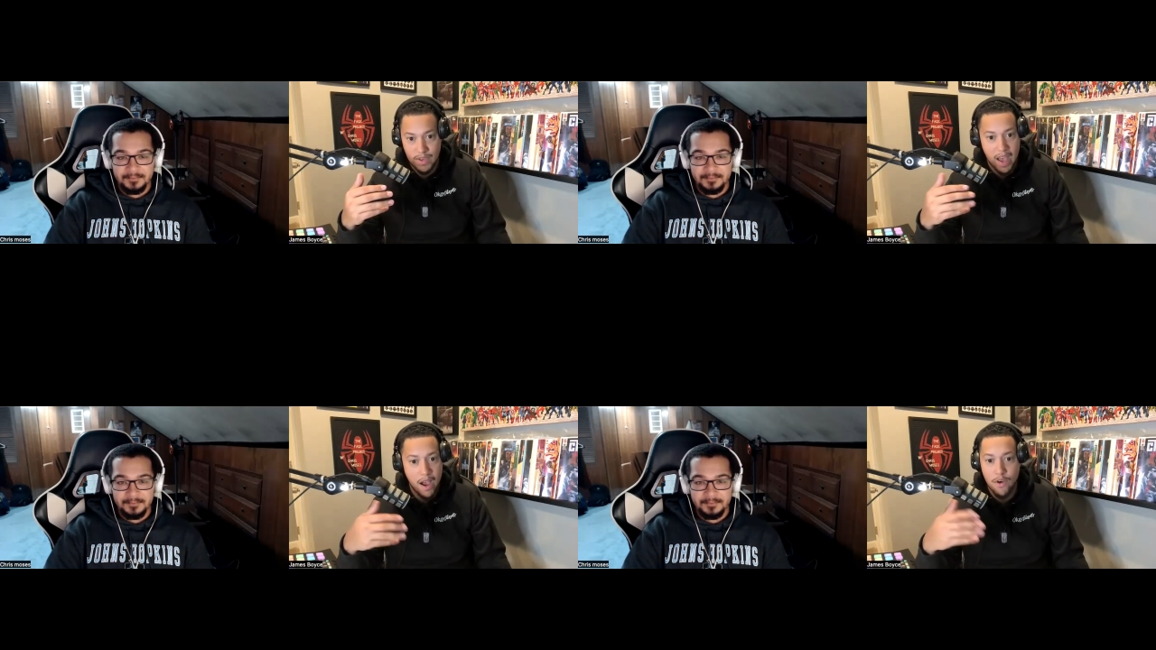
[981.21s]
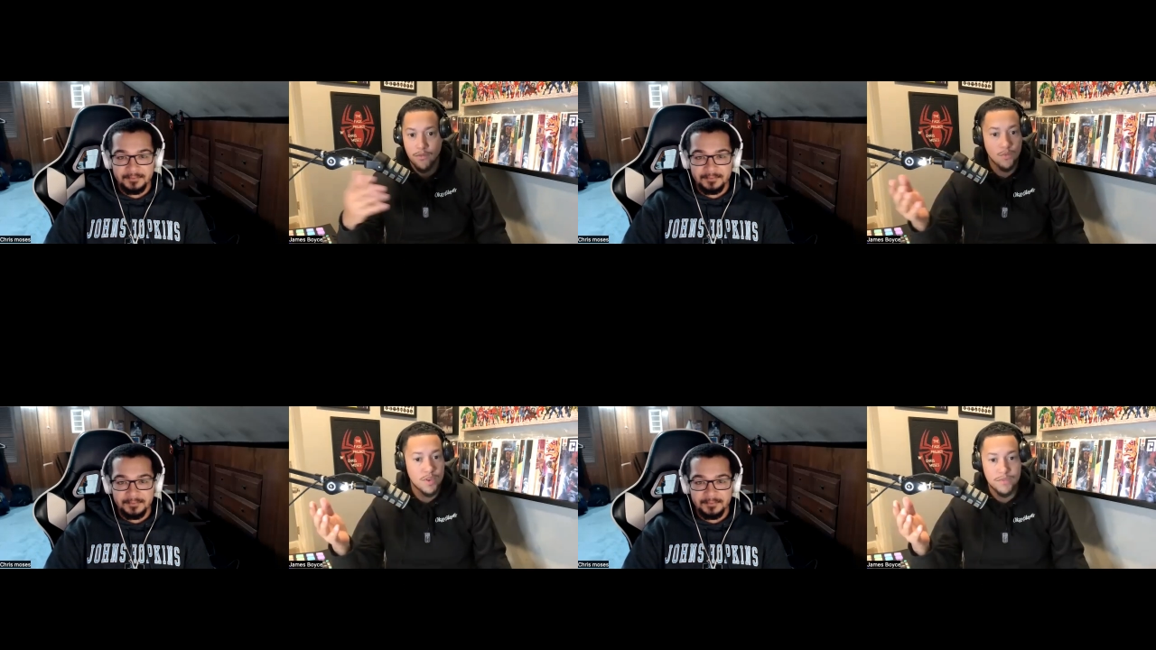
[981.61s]

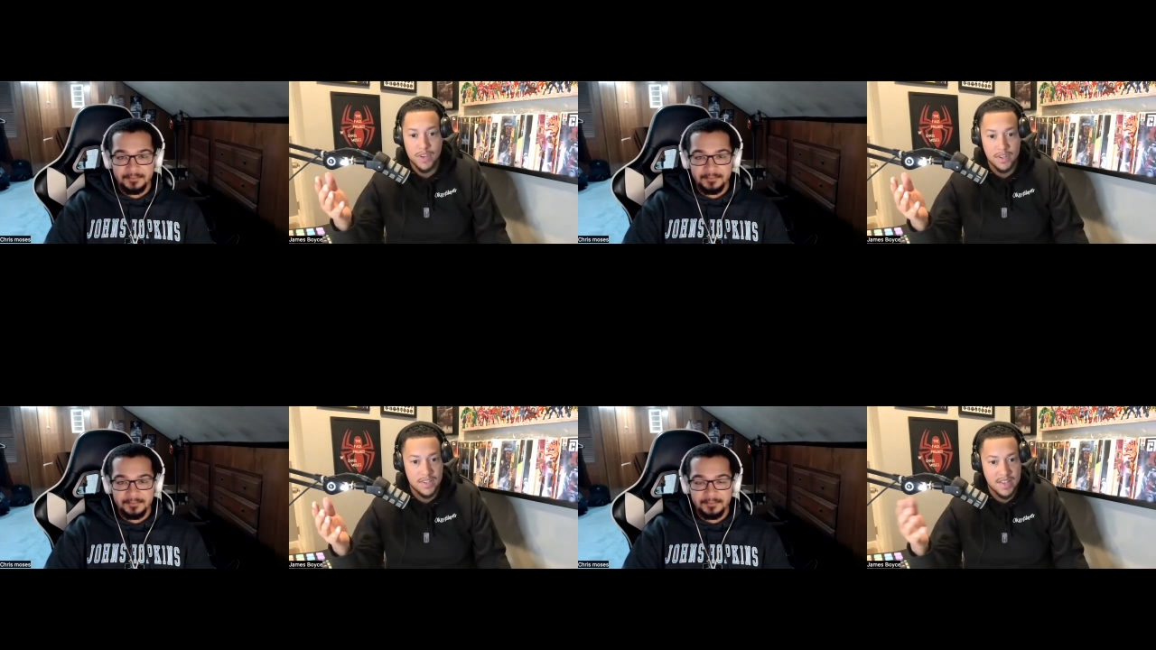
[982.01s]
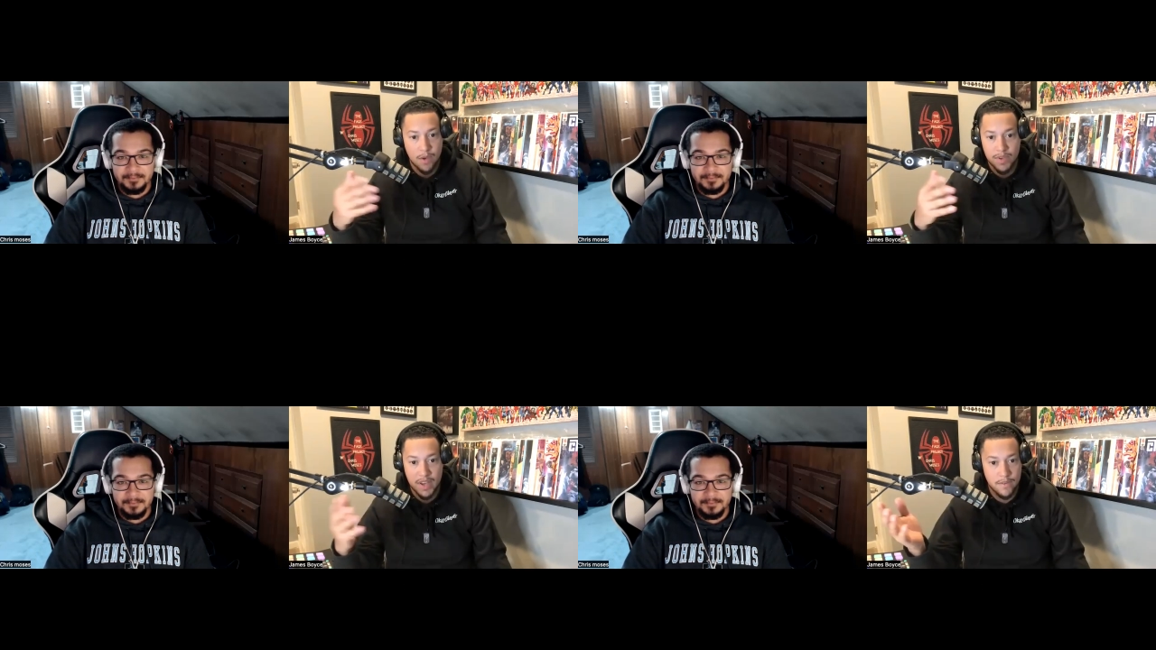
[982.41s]
Speaker 1: however we figure this
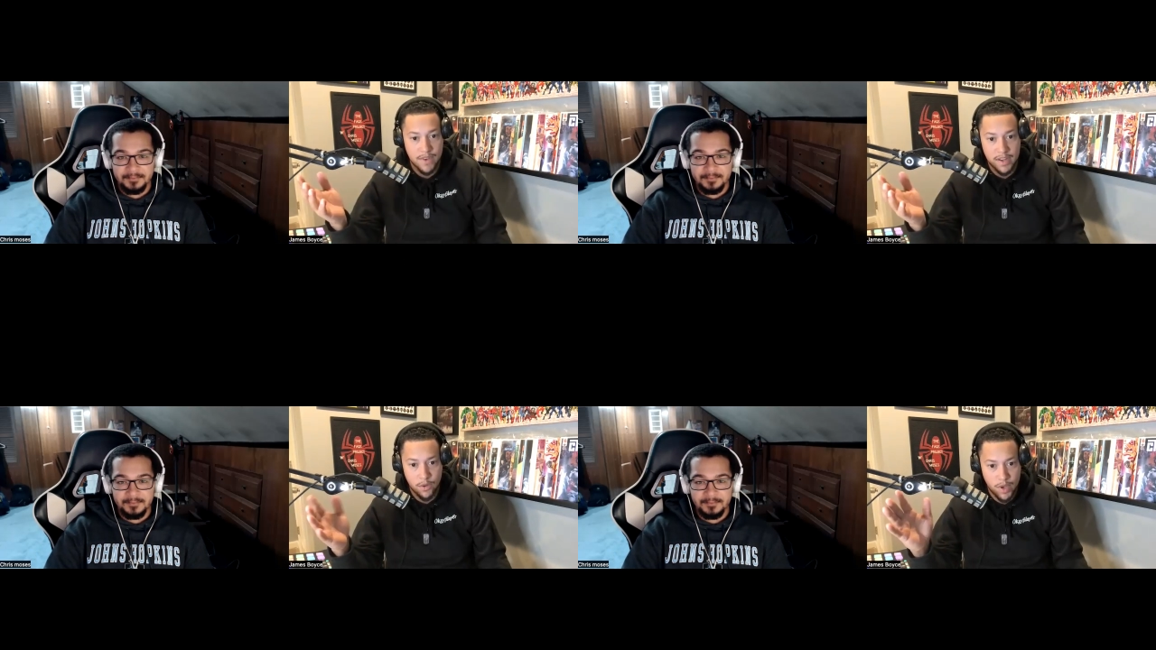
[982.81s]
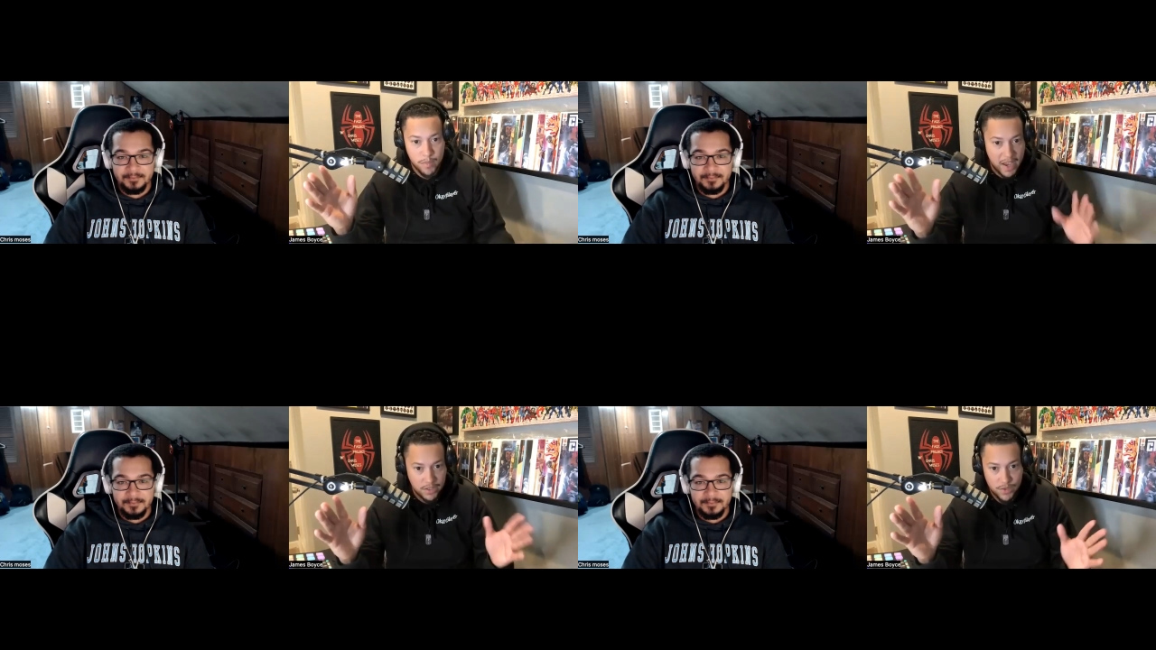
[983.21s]
out, we got to find our way
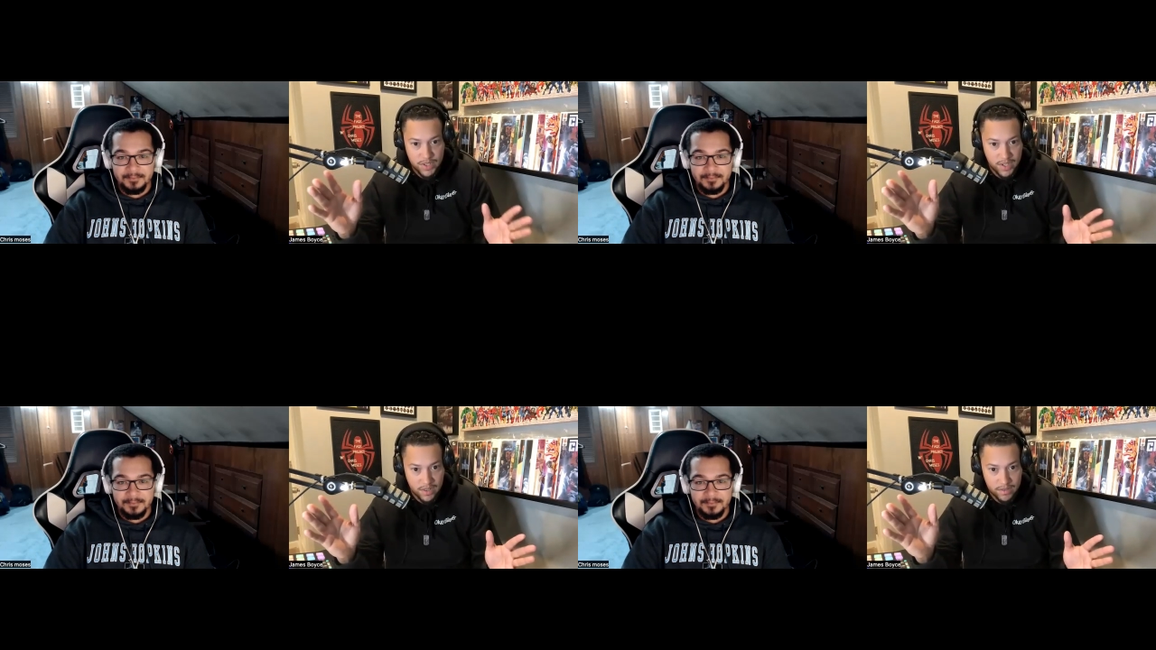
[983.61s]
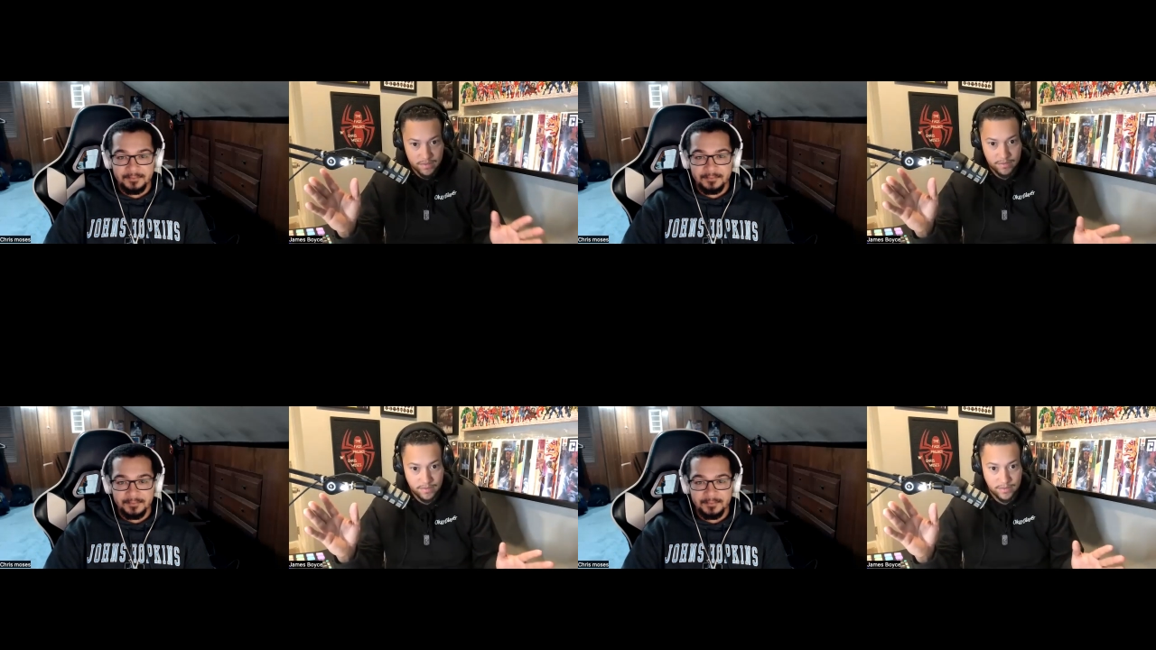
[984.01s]
back to each other.
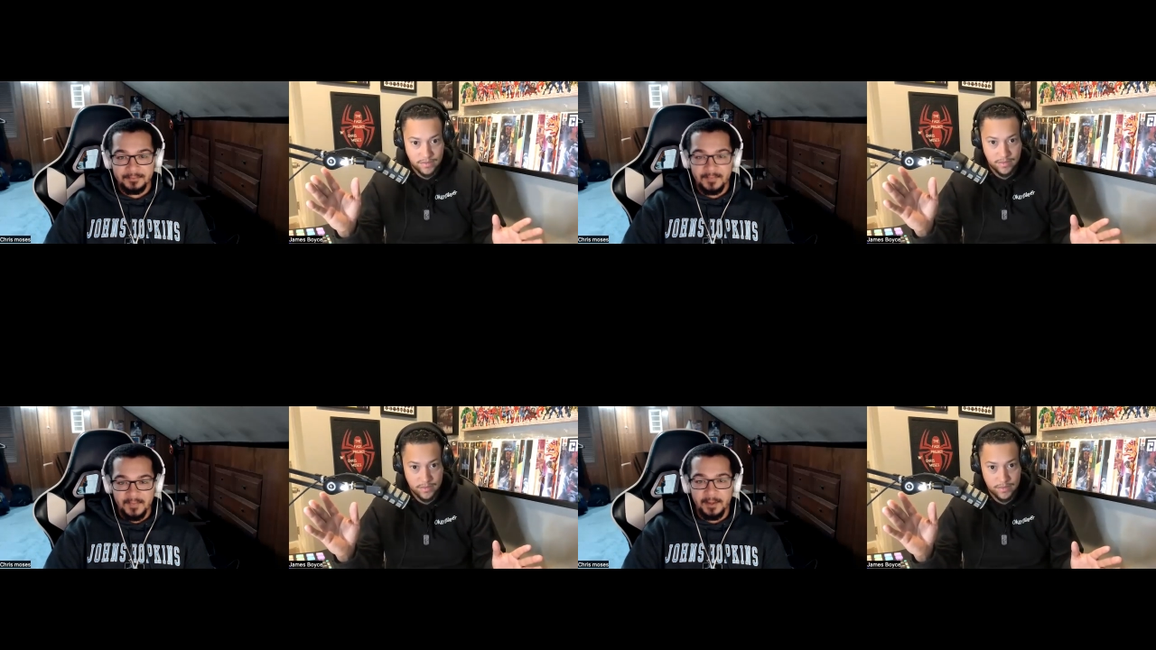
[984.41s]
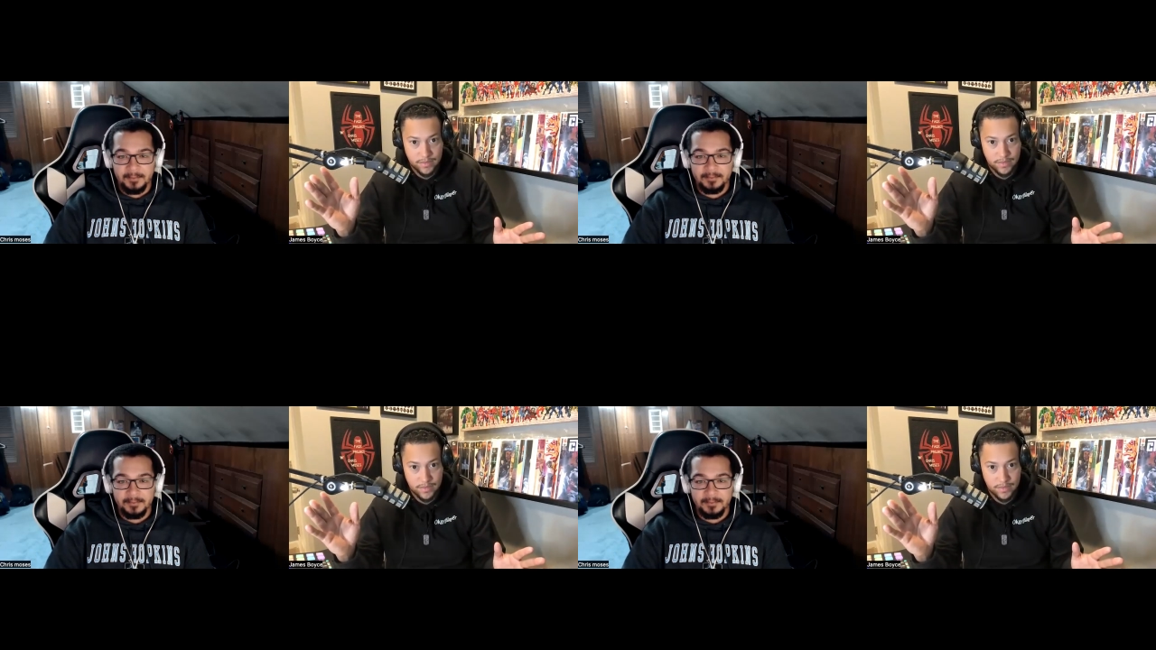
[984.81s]
Yeah.